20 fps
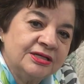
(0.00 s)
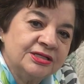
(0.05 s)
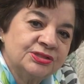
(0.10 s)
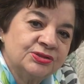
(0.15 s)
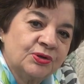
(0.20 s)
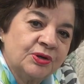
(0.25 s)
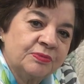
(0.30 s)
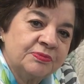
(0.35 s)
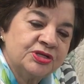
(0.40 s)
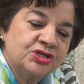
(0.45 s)

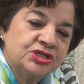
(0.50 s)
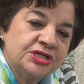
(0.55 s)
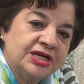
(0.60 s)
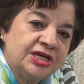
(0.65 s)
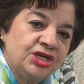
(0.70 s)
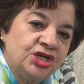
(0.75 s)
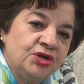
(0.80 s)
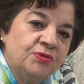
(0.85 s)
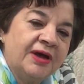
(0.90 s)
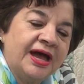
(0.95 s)
sewing machine,
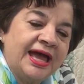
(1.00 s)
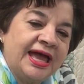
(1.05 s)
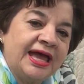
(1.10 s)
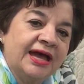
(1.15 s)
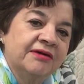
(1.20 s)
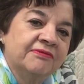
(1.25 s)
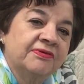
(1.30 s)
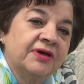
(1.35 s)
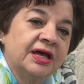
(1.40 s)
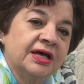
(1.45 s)
you
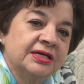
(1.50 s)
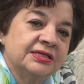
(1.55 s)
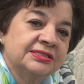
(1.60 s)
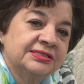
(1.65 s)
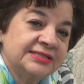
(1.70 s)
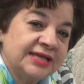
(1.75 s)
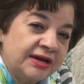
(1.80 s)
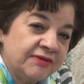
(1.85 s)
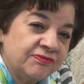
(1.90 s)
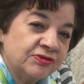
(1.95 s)
have
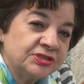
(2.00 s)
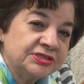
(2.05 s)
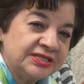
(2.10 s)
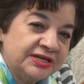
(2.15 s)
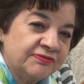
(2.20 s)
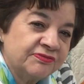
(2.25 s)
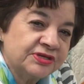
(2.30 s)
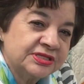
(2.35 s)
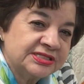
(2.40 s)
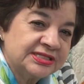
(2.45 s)
several
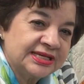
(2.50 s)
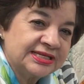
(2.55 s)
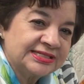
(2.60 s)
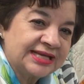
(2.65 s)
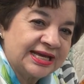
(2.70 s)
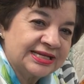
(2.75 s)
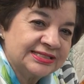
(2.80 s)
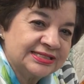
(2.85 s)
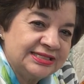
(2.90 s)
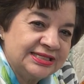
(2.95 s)
different
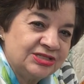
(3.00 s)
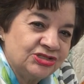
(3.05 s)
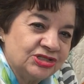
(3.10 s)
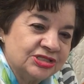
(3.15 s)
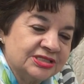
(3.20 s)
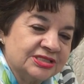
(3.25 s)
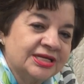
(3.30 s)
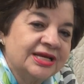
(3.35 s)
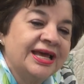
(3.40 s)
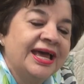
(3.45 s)
zigzag
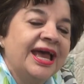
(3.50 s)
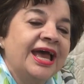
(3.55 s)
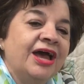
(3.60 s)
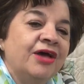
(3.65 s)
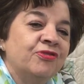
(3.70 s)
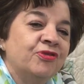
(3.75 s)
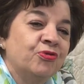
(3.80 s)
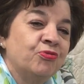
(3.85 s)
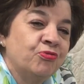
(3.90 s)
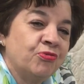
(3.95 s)
stitches.
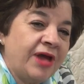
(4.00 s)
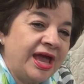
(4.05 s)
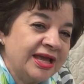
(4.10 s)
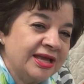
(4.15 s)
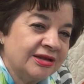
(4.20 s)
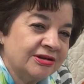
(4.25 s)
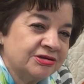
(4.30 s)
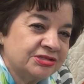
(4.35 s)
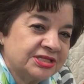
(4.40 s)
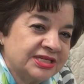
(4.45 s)
The
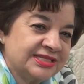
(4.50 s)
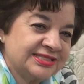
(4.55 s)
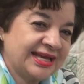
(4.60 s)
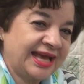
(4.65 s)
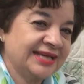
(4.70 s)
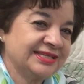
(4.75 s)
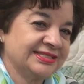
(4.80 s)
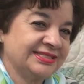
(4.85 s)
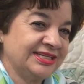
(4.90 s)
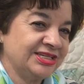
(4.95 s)
regular
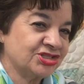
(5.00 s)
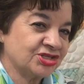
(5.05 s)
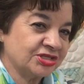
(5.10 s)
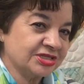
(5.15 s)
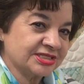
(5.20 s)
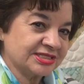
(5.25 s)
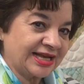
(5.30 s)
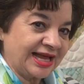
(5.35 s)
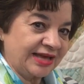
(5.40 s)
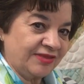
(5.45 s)
zigzag stitch
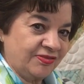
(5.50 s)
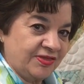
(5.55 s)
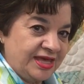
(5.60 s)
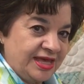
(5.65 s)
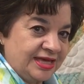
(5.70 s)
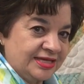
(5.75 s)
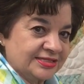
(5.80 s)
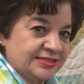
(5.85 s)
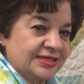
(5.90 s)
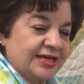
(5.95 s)
looks like
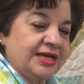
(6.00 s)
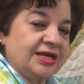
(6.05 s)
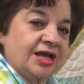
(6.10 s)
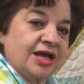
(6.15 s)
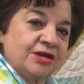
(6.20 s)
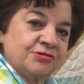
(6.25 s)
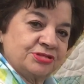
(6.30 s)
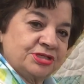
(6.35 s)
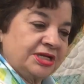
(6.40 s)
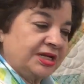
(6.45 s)
this. It
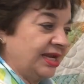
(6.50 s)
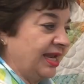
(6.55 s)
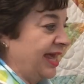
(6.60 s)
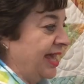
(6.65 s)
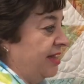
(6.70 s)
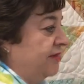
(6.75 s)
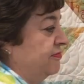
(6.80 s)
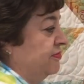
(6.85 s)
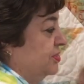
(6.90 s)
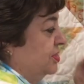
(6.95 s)
goes
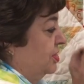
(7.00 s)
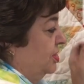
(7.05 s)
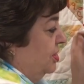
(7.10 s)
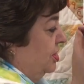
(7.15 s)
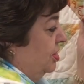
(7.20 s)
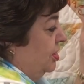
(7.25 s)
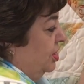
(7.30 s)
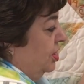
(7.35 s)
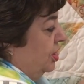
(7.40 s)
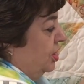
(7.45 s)
left
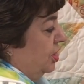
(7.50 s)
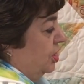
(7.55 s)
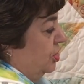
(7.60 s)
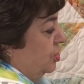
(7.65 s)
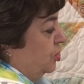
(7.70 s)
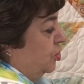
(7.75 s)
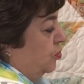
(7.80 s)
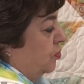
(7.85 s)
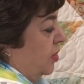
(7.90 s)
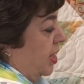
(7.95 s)

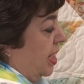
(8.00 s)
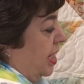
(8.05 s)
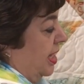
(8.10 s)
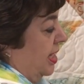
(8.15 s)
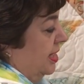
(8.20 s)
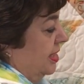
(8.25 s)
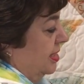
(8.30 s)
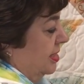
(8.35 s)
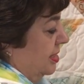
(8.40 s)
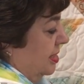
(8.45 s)
to
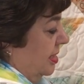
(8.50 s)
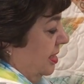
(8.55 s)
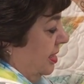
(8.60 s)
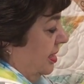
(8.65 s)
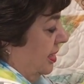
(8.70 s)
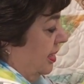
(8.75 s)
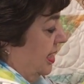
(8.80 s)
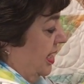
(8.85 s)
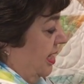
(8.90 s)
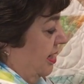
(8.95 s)
right,
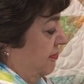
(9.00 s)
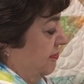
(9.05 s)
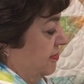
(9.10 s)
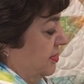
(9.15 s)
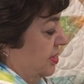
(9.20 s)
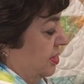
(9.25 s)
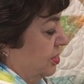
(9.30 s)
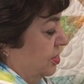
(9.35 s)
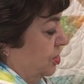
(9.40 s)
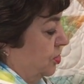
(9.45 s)
left
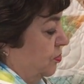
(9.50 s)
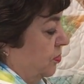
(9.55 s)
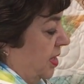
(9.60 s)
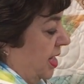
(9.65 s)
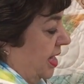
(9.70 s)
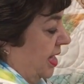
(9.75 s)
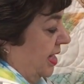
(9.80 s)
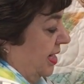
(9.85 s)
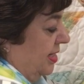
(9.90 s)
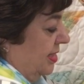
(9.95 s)
to
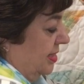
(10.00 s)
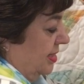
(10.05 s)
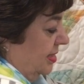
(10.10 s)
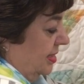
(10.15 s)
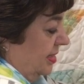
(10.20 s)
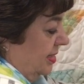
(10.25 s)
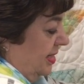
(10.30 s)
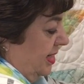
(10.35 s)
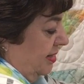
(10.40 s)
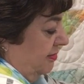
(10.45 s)
right,
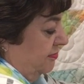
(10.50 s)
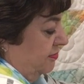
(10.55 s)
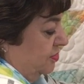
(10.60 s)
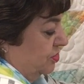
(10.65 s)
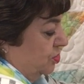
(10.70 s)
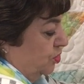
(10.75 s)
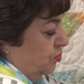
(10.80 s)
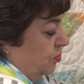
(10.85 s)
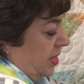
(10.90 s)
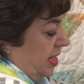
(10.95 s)
left
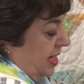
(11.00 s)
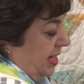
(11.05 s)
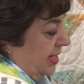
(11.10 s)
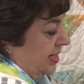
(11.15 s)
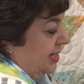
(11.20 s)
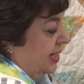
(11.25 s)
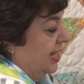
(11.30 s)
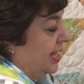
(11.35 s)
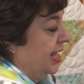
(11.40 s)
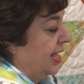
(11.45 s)
to right,
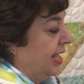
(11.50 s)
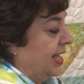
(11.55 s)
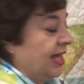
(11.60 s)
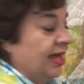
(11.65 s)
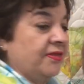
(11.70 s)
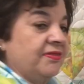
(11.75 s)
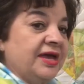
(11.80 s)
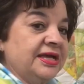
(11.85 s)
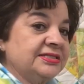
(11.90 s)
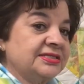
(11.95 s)

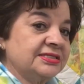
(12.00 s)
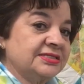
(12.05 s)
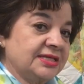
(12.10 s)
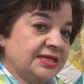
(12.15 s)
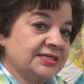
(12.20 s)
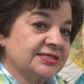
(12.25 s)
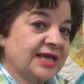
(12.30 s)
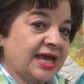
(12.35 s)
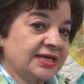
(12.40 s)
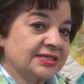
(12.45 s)
and that's a
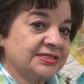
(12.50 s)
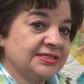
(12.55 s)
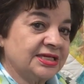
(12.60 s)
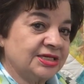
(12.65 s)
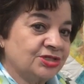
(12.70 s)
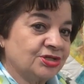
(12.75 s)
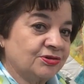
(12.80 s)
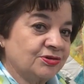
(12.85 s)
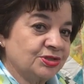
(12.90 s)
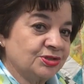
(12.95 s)
zigzag
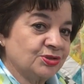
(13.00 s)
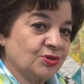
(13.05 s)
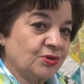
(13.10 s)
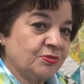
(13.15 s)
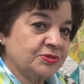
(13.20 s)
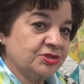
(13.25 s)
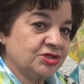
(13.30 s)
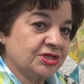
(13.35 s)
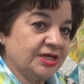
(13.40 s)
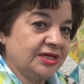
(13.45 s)
stitch on your sewing
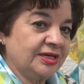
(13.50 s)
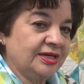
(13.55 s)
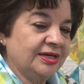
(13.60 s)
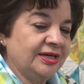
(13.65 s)
machine.